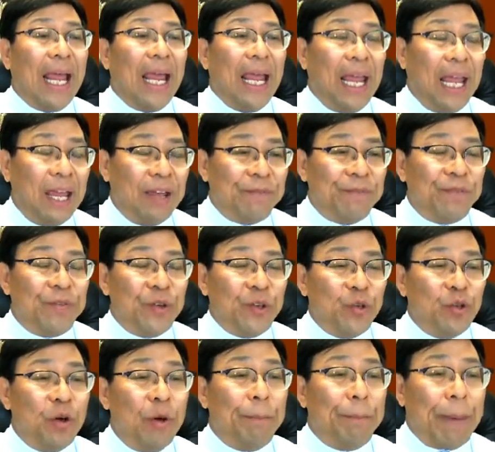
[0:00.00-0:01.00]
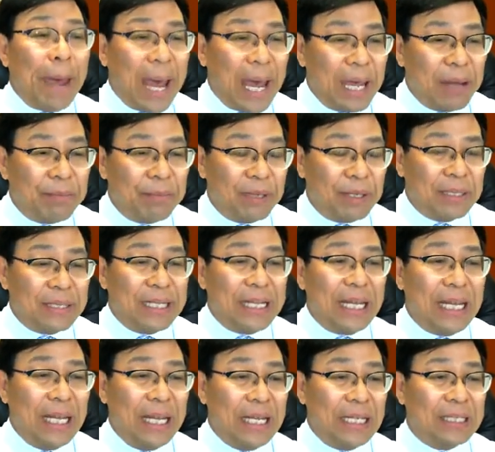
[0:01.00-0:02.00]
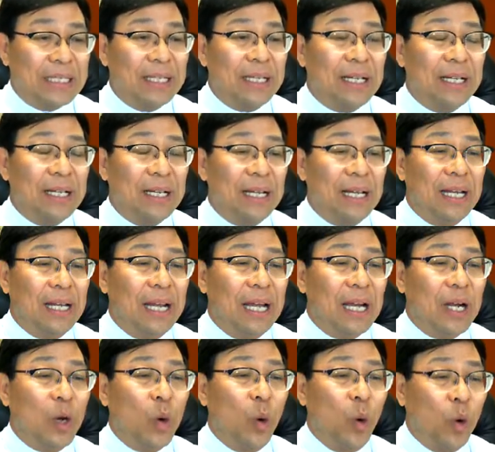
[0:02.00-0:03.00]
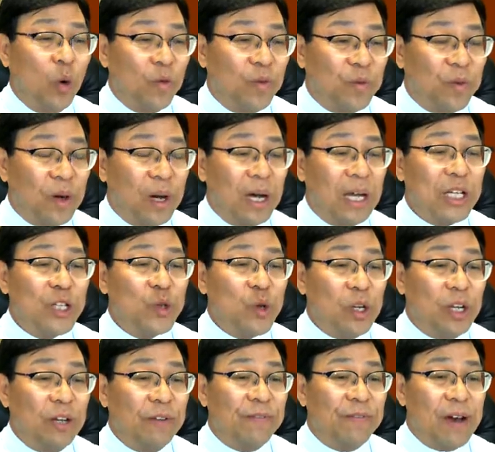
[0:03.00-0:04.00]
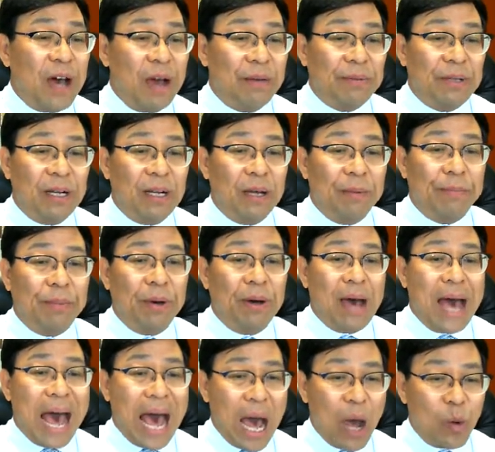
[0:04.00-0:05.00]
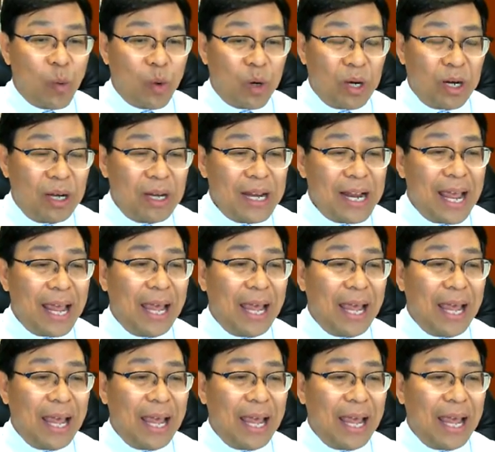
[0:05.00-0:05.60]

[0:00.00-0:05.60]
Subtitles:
if your payment is like over $25 per hour,